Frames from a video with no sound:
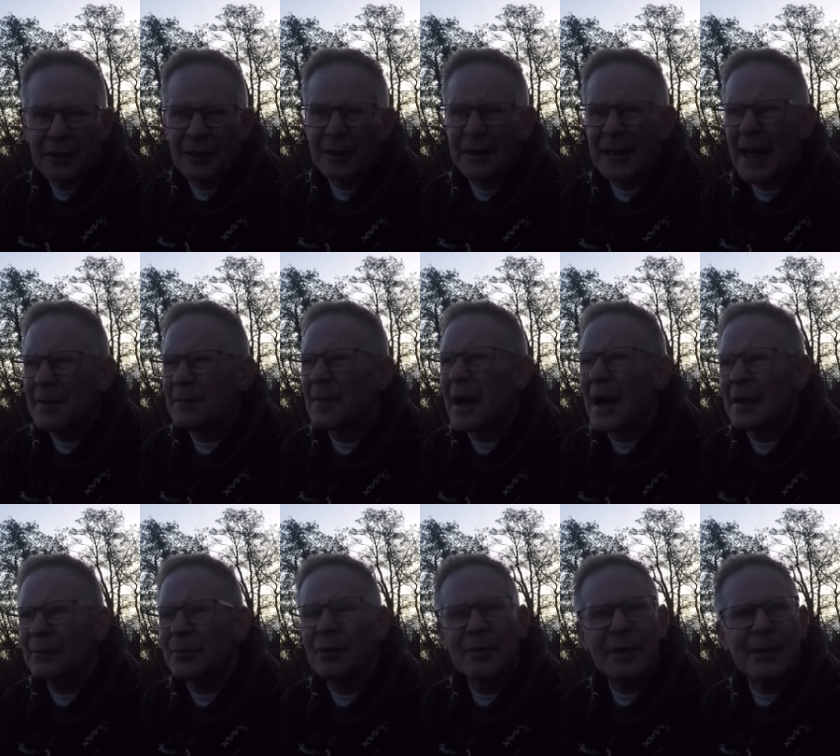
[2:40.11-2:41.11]
And I came
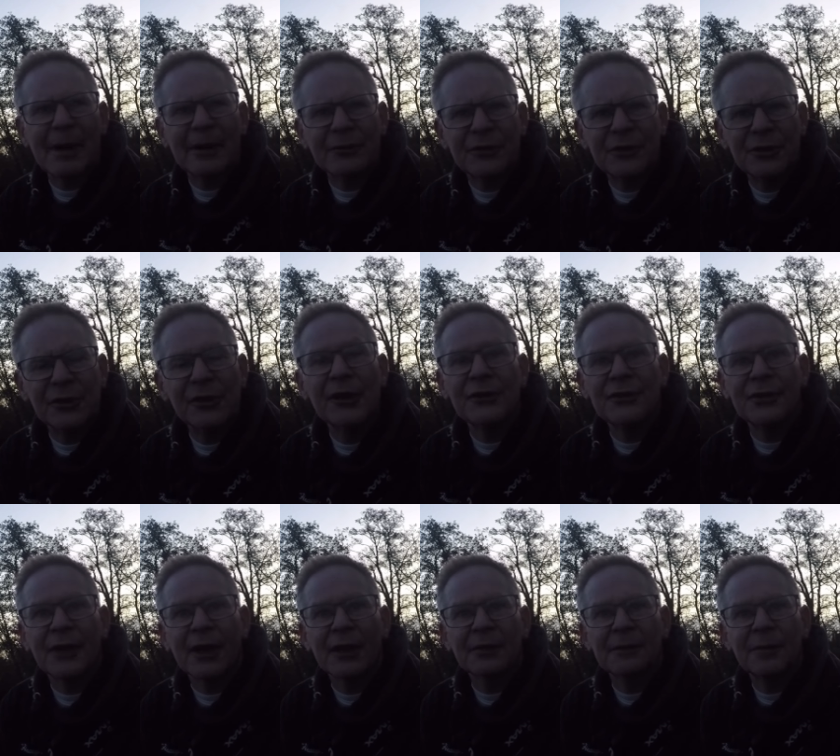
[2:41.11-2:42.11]
back probably about 2 years
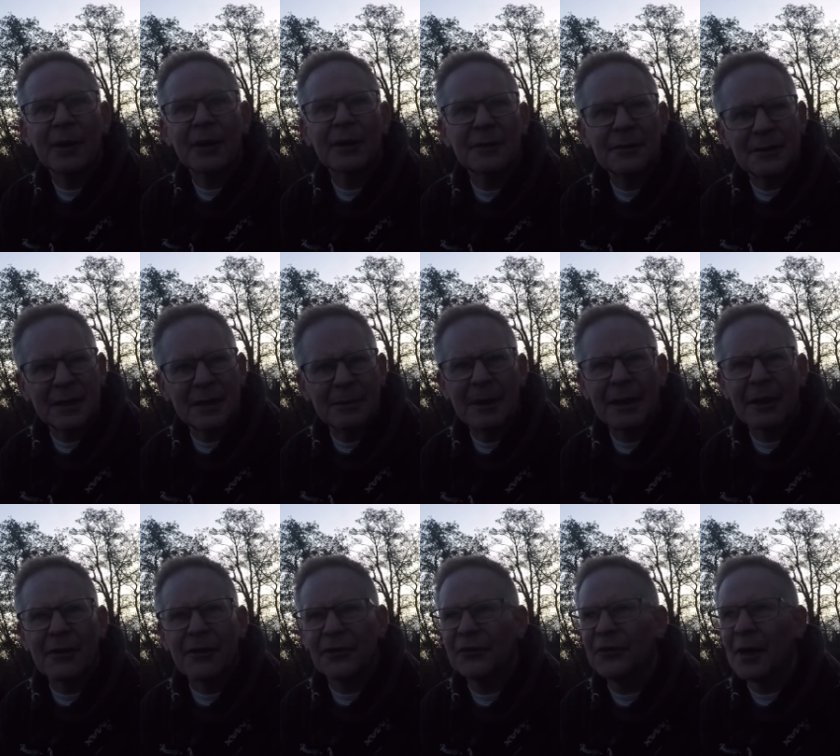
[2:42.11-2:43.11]
ago, but it was in the middle of
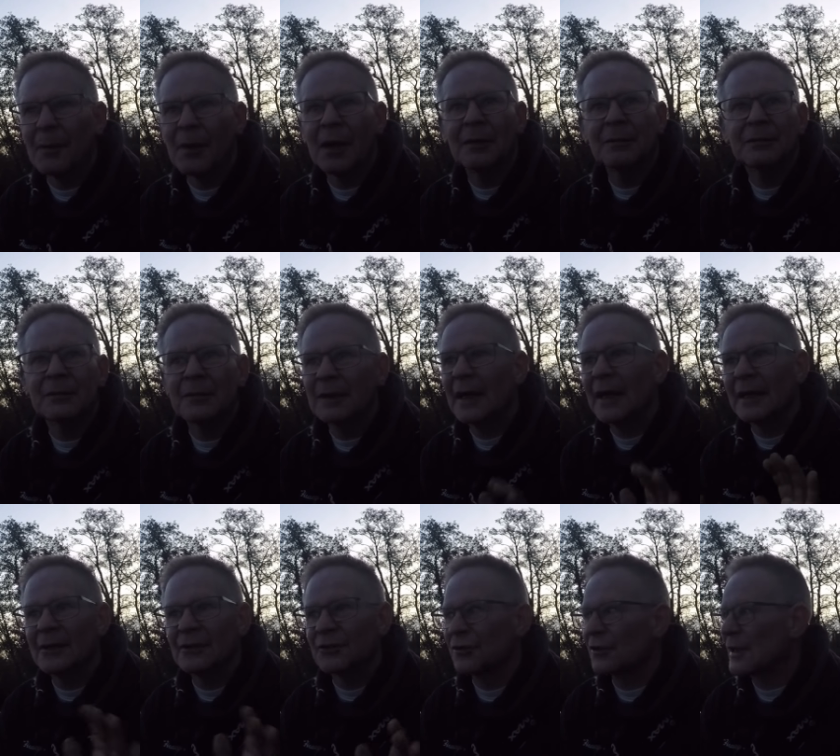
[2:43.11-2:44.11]
the summer, and
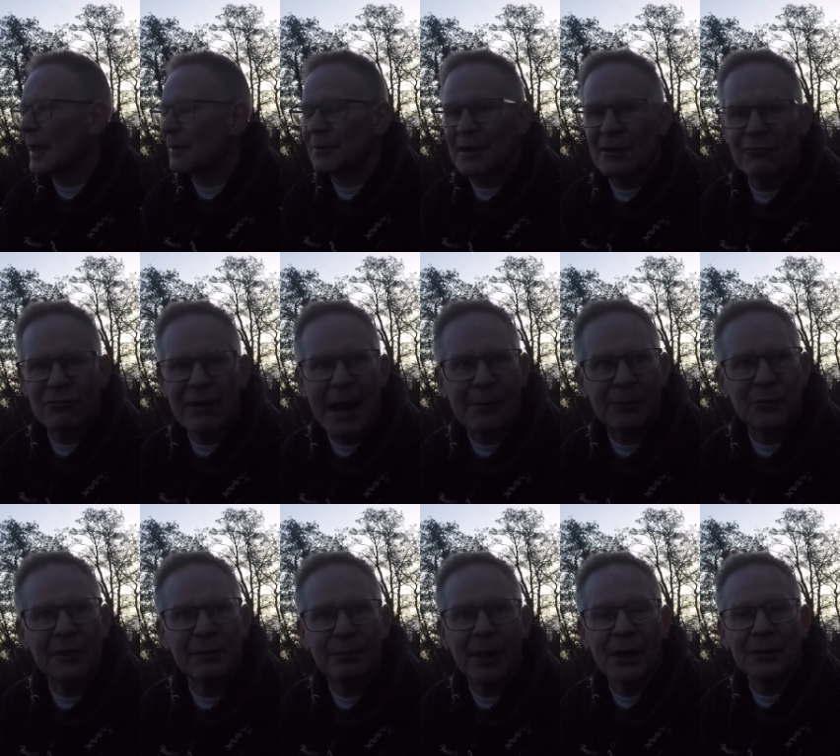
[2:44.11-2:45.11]
it was just absolutely rammed
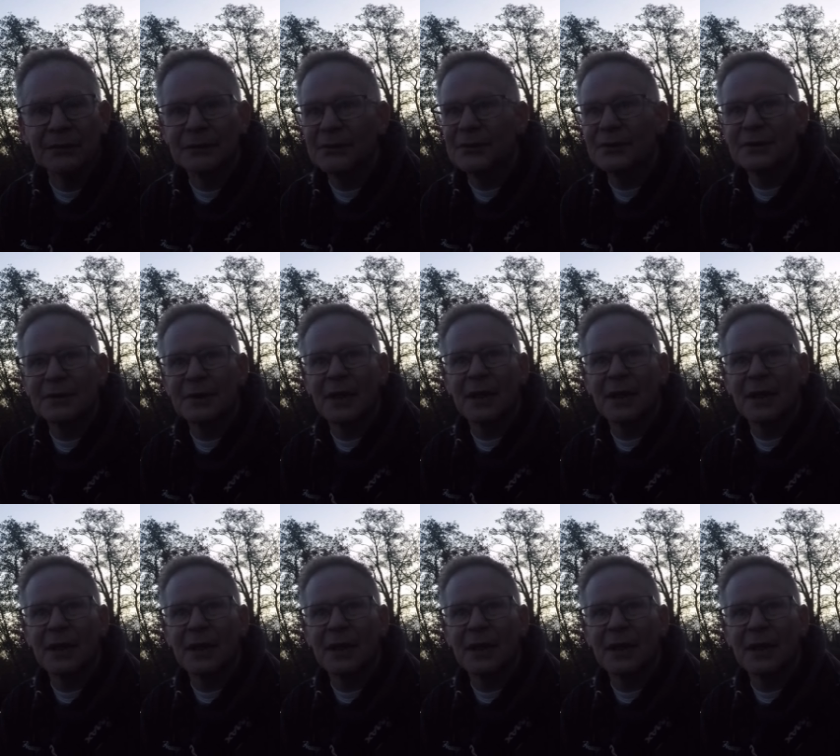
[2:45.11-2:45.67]
with boats.